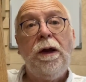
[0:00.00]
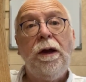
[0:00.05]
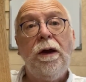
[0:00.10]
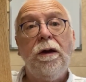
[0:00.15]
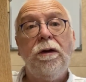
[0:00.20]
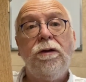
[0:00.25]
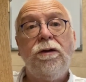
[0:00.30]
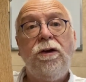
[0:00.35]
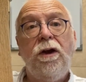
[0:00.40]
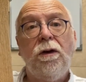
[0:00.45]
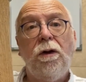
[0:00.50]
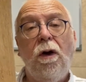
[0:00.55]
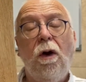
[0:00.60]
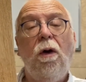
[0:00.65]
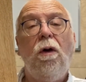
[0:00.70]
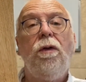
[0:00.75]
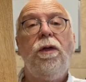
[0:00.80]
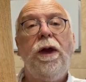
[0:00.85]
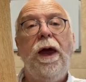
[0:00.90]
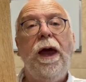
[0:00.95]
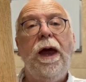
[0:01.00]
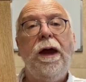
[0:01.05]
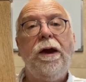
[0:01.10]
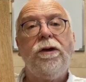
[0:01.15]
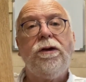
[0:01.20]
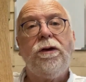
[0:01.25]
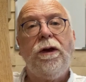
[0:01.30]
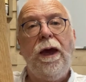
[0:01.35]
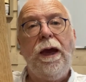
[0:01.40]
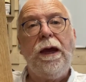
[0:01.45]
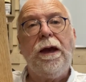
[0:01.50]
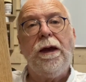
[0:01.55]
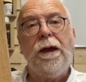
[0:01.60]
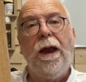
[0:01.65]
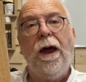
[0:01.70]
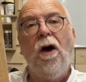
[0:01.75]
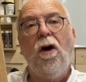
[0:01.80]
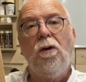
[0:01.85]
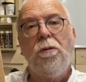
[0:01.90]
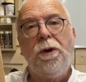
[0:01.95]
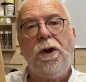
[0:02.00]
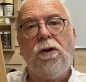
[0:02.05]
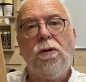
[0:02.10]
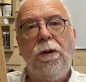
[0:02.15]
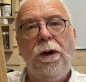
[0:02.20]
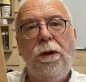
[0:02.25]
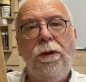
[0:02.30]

until all the air's taken out between